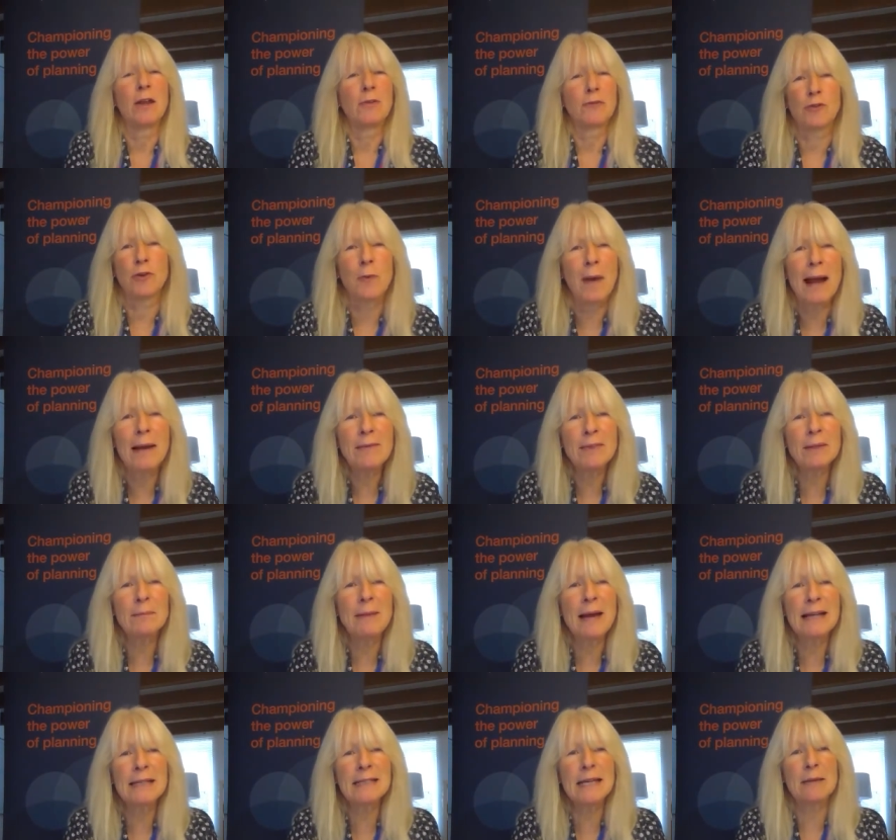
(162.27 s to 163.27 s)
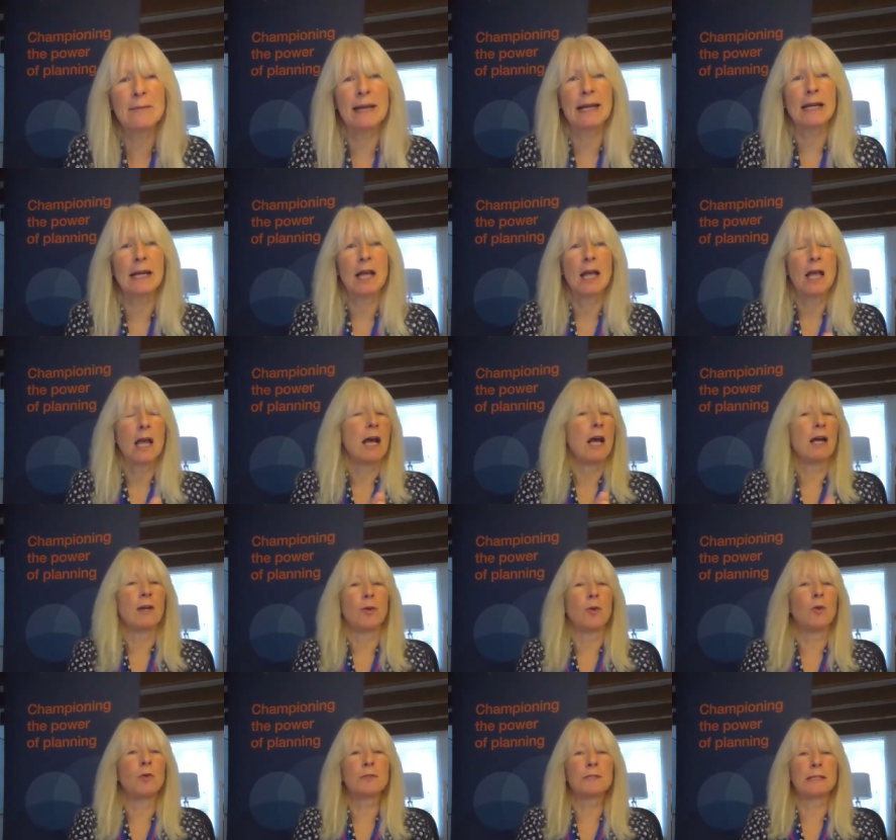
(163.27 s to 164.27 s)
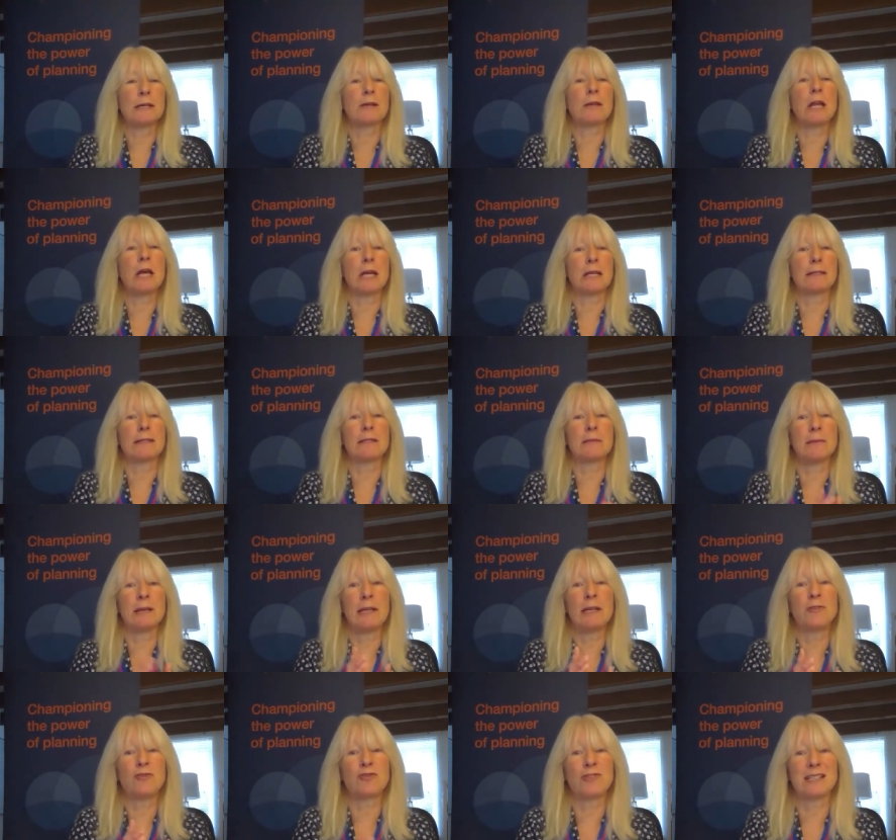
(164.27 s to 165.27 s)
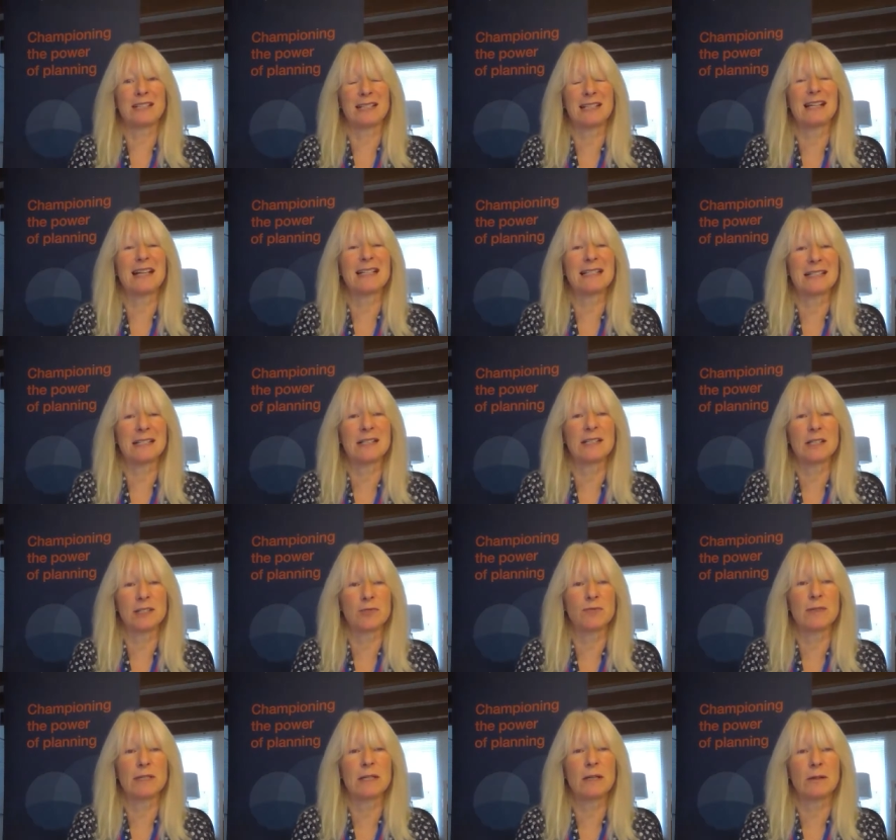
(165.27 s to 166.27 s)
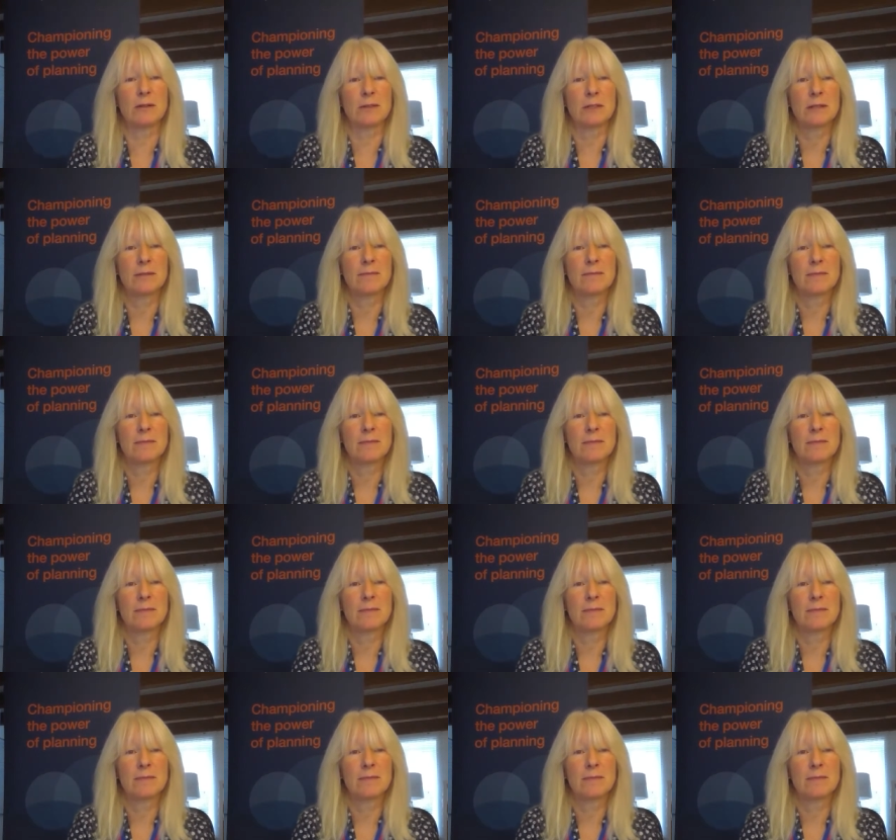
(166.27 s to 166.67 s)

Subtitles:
throughout the pandemic and also learned some interesting lessons as a result.